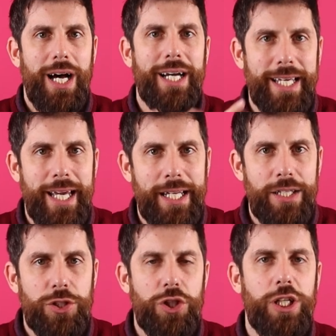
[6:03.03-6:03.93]

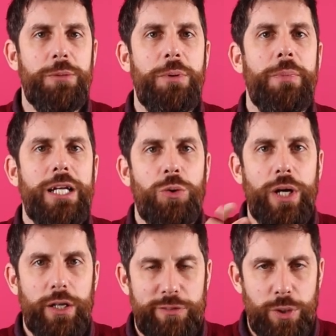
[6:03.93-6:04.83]
Again, you need to be made
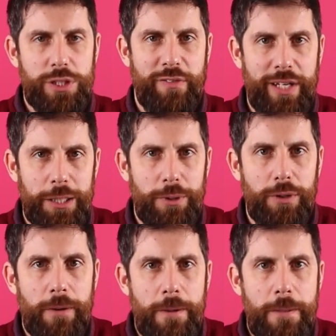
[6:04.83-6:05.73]
aware of what is
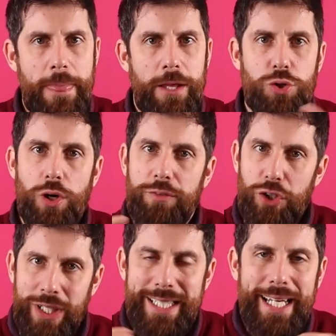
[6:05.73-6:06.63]
available. So if
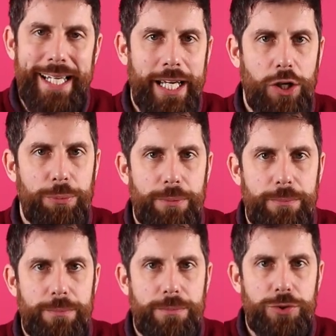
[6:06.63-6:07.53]
you need any help,
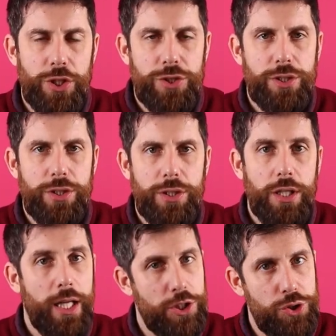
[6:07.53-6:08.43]
just
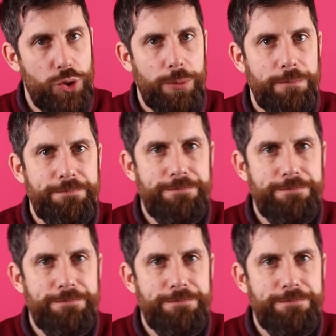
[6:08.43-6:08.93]
let us know.